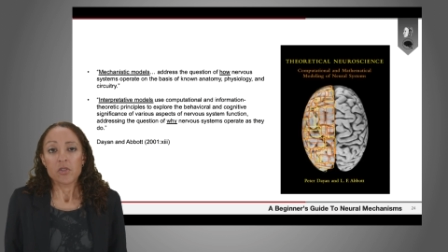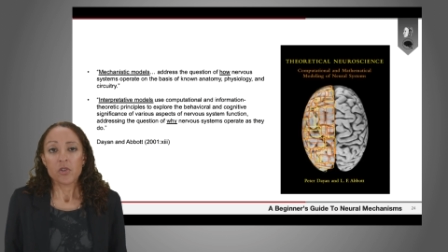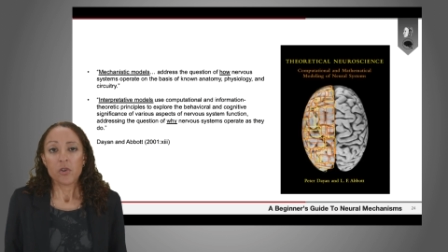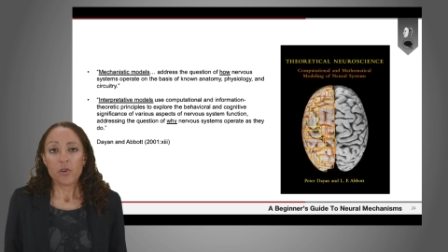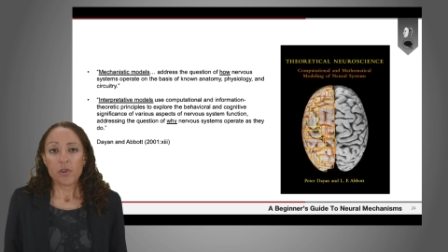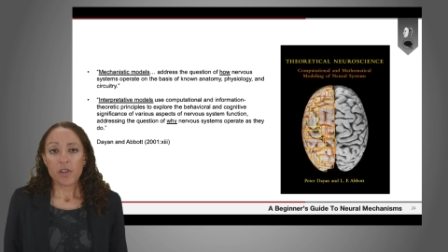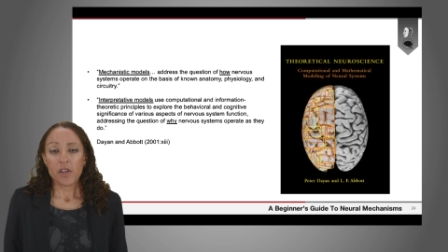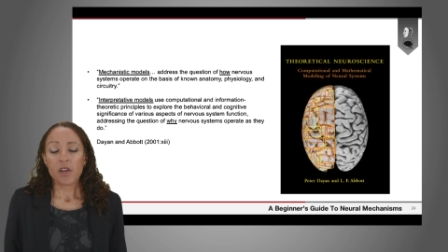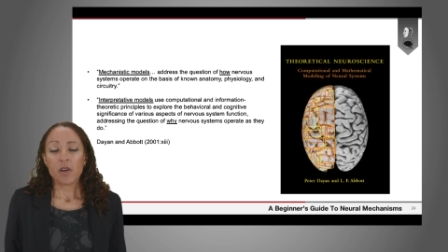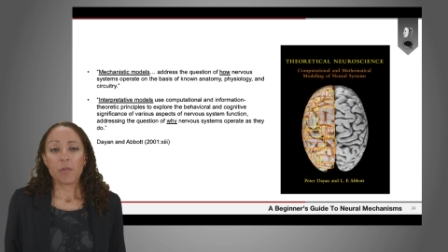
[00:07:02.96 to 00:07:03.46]

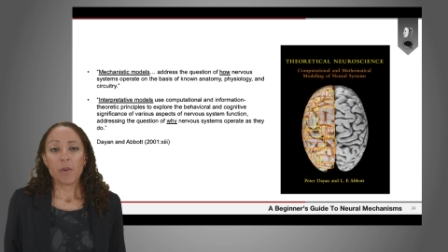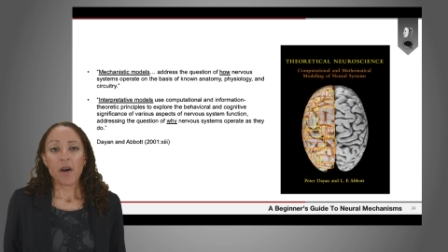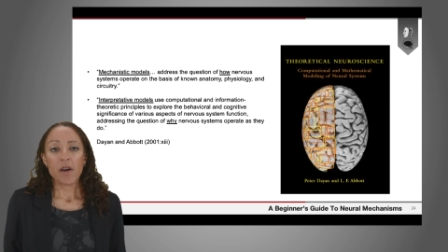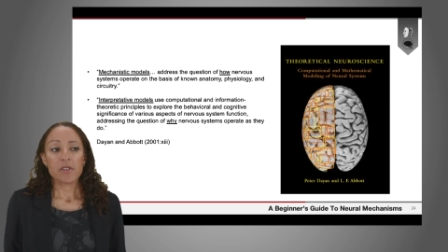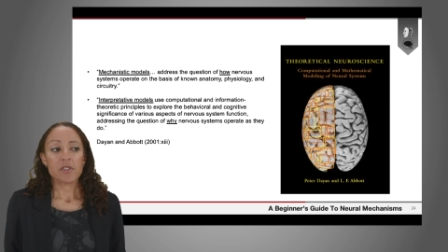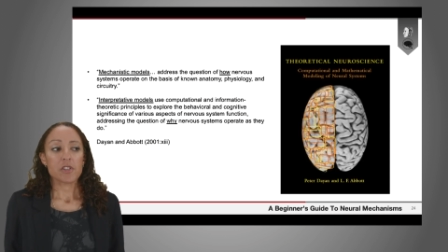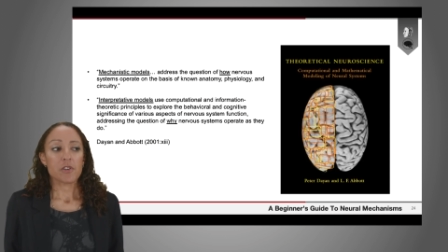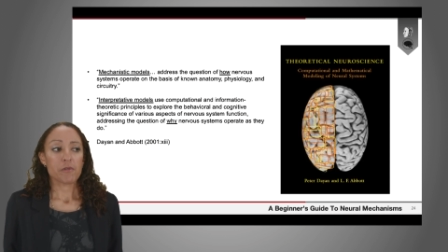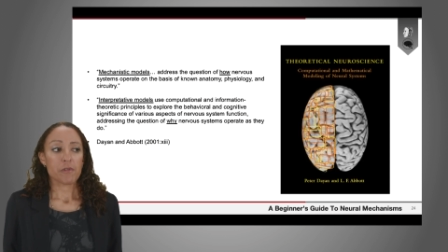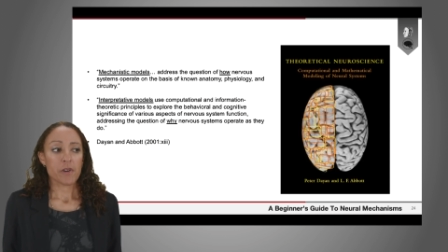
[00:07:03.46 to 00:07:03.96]
talking
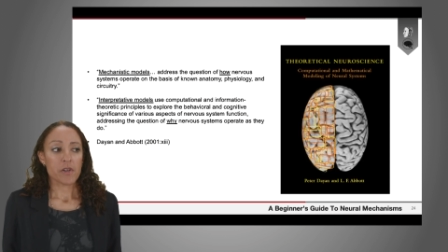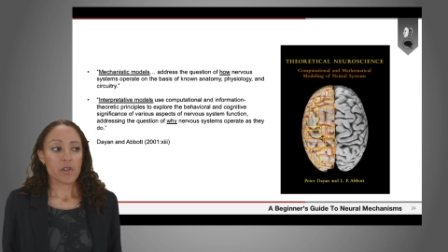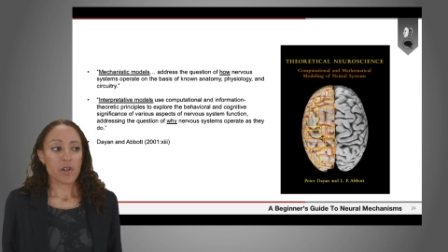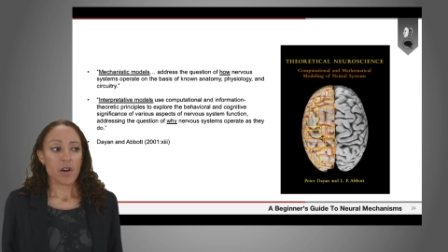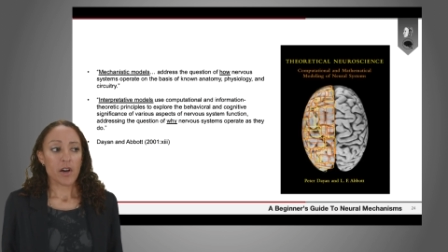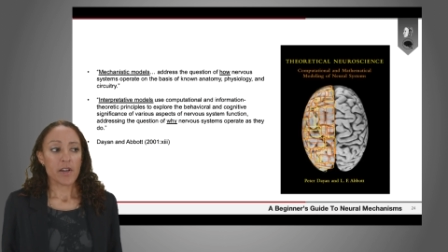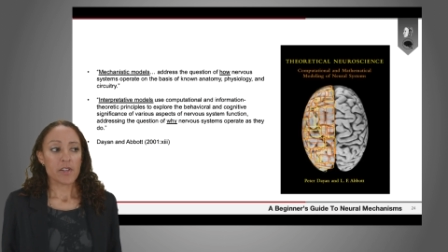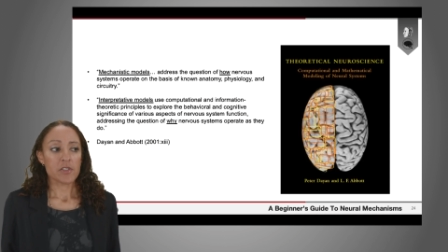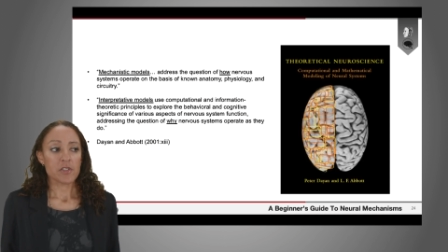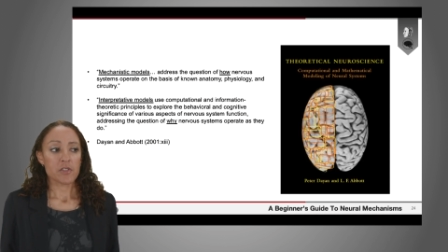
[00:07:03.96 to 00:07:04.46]
about different
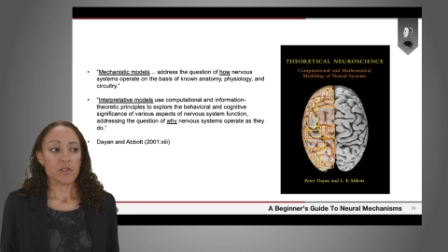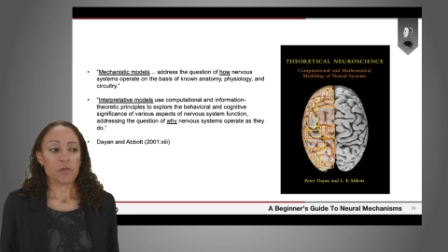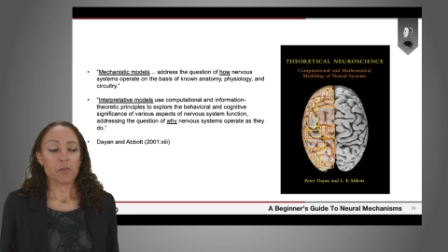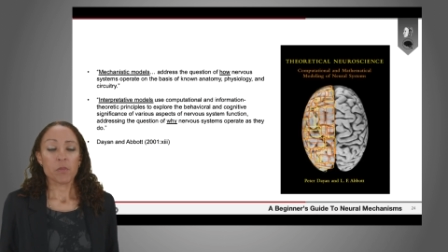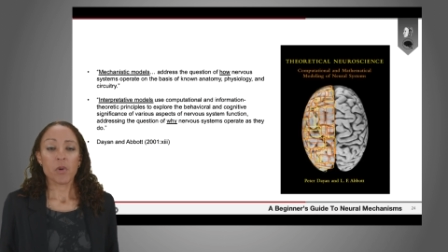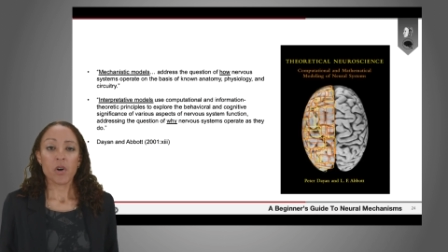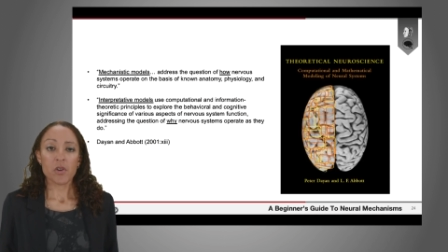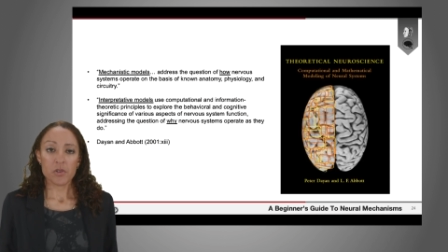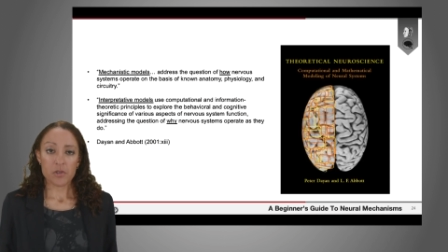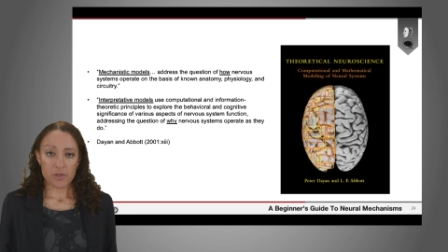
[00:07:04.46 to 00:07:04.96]
kinds of
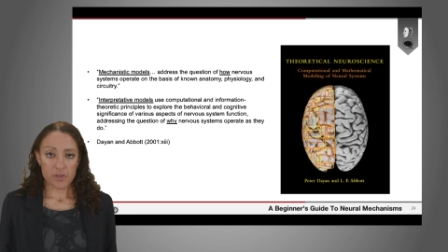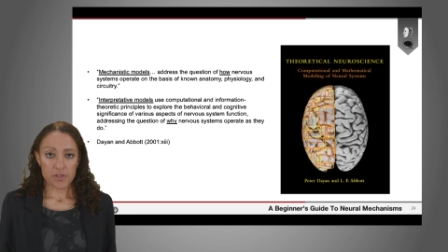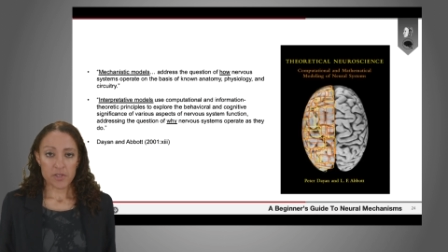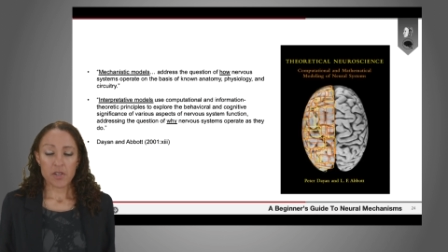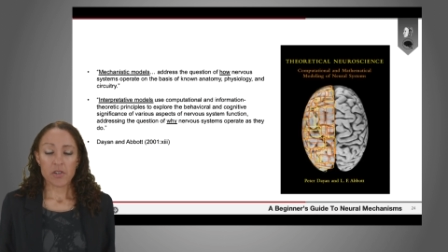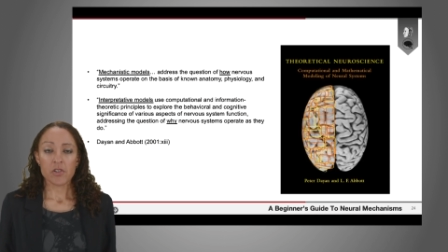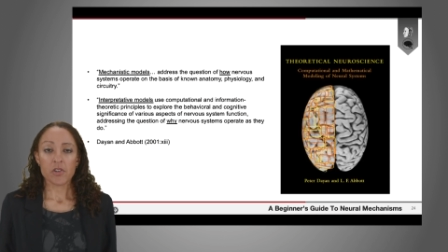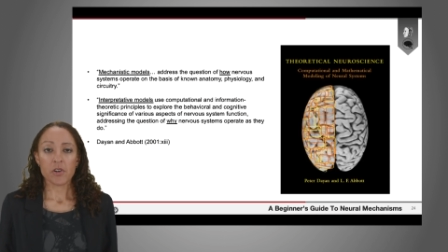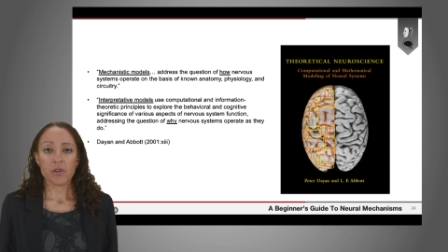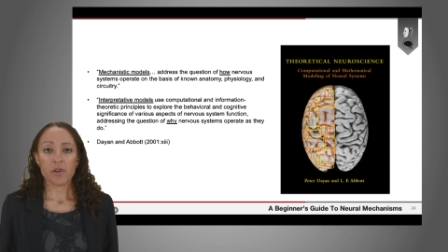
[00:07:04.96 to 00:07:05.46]

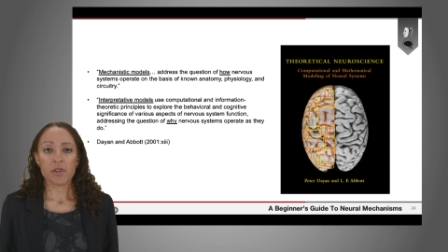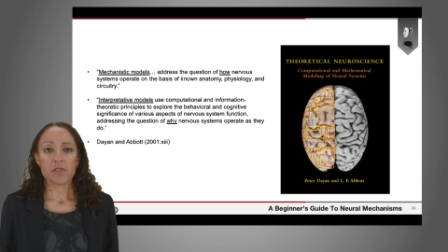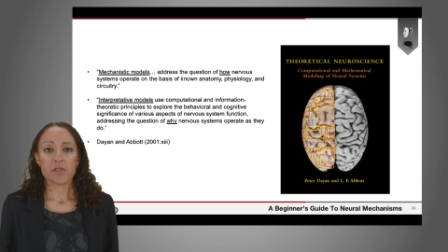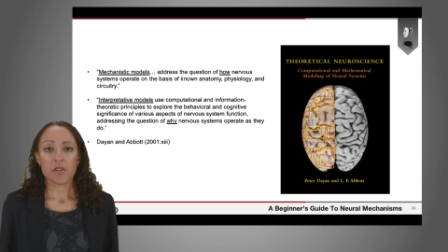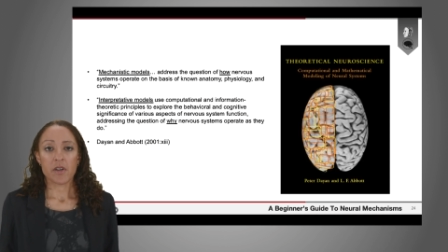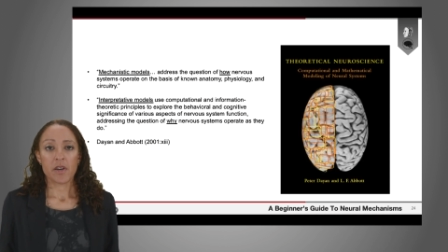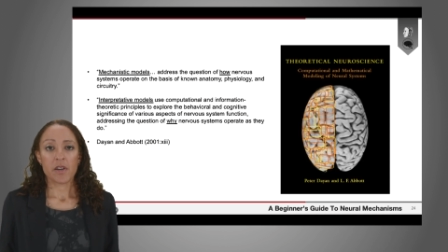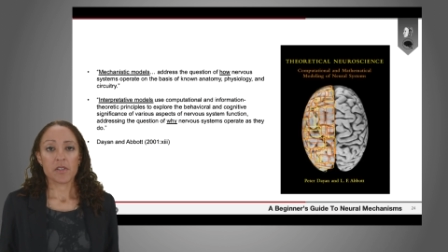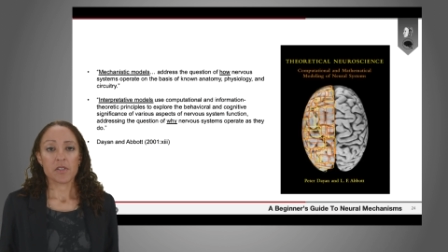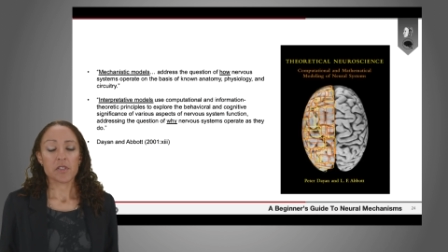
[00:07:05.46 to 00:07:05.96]
models in
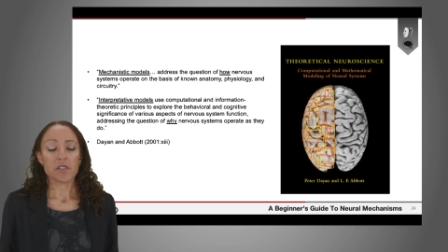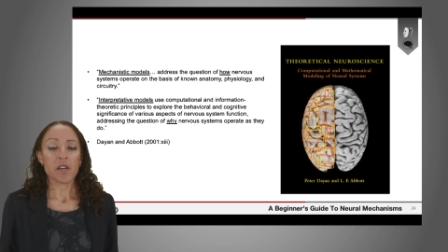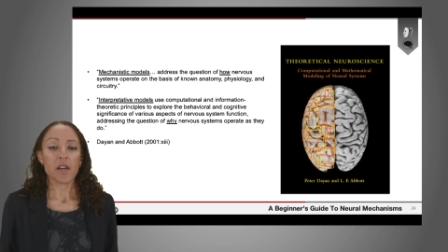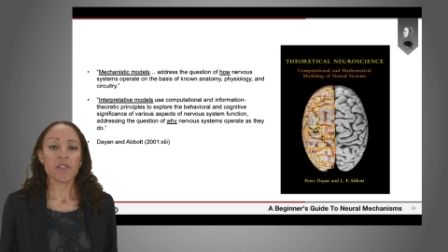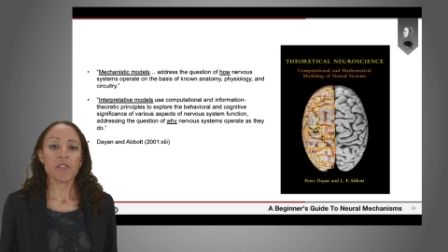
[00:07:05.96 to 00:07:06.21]
neuroscience.